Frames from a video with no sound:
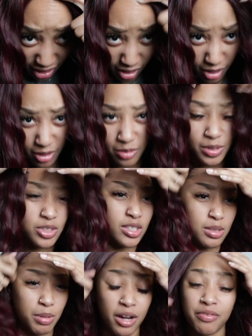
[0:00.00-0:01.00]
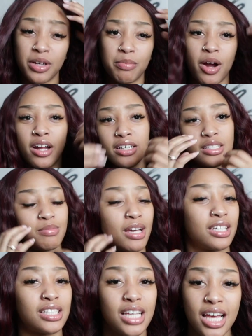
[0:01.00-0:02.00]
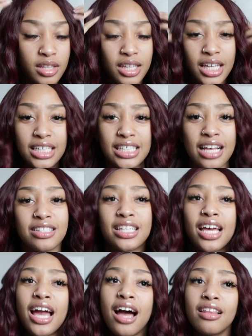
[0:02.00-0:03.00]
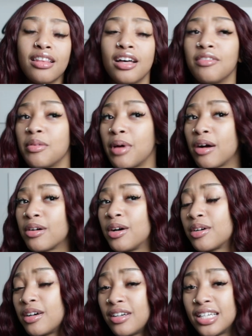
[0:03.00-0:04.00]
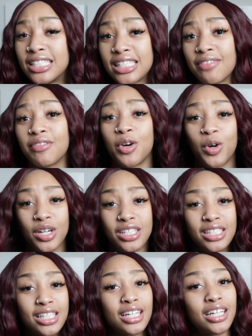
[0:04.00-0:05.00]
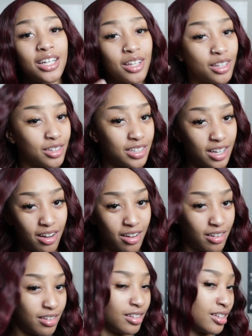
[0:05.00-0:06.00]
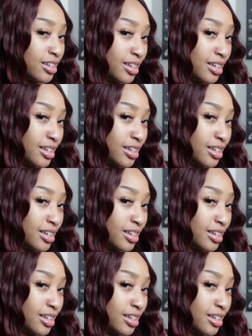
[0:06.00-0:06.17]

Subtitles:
long, which is perfect parting space. The things I'll say I love about Coco is, of course, the color, y'all.